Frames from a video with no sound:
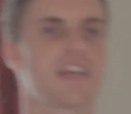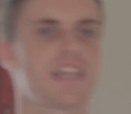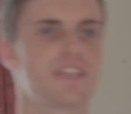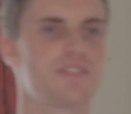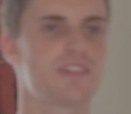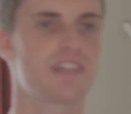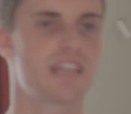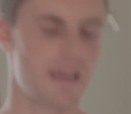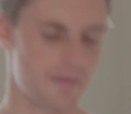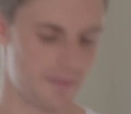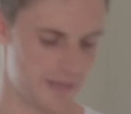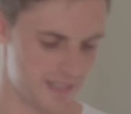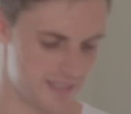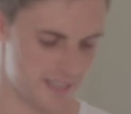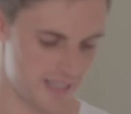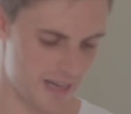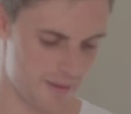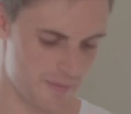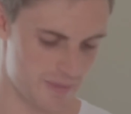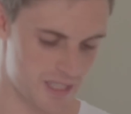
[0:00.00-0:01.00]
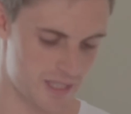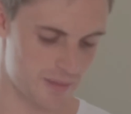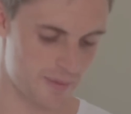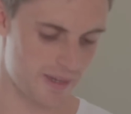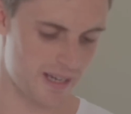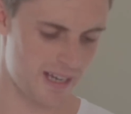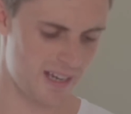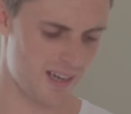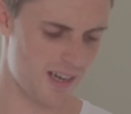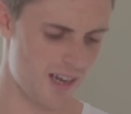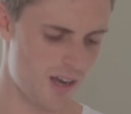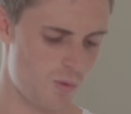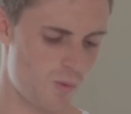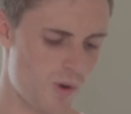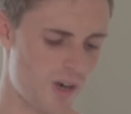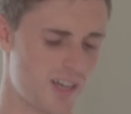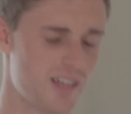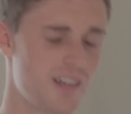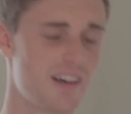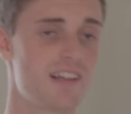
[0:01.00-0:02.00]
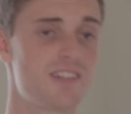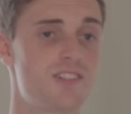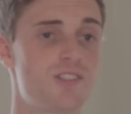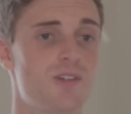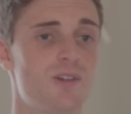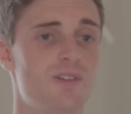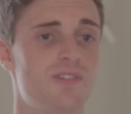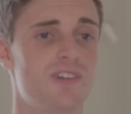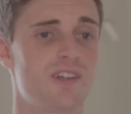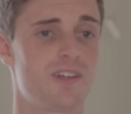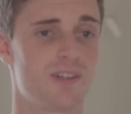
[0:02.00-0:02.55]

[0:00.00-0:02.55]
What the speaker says: Thank you for coming in today, Mr. B. What can I do for